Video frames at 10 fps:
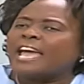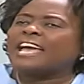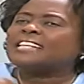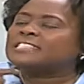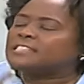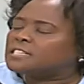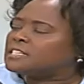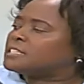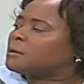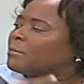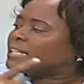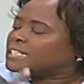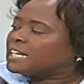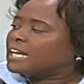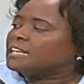And
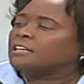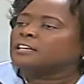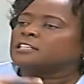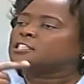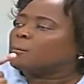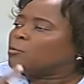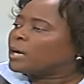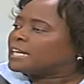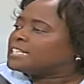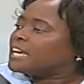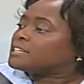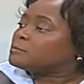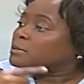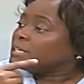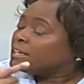systematically, Chebukati has
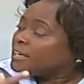been